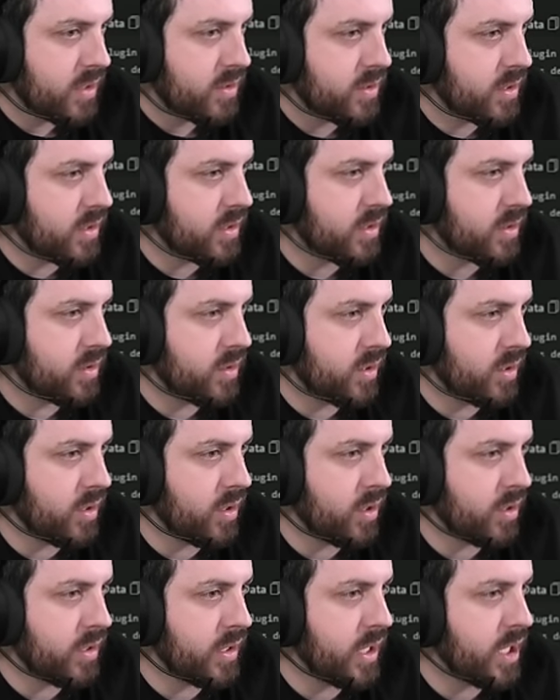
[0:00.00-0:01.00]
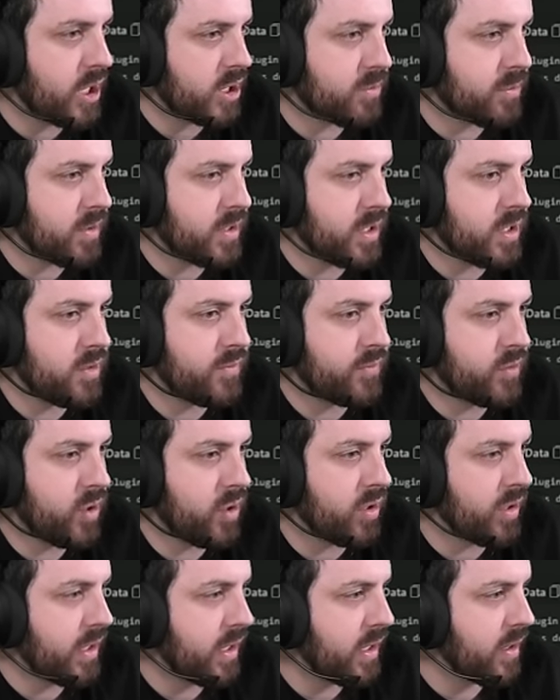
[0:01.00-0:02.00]
The, the only argument that you've
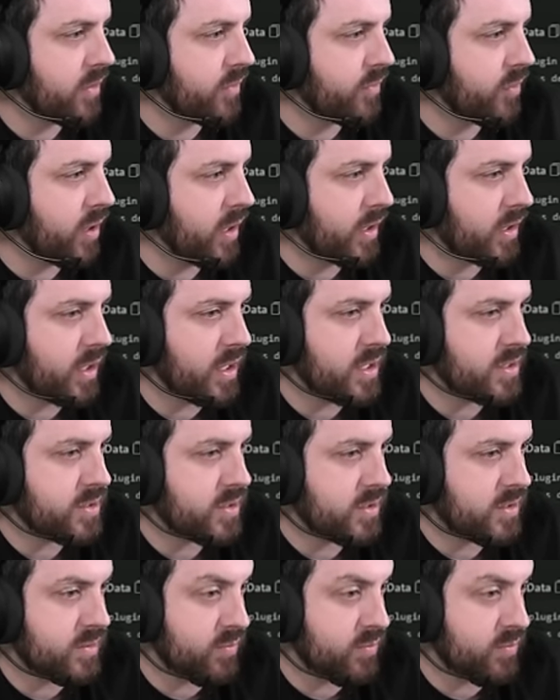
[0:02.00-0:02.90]
got here, right, guys,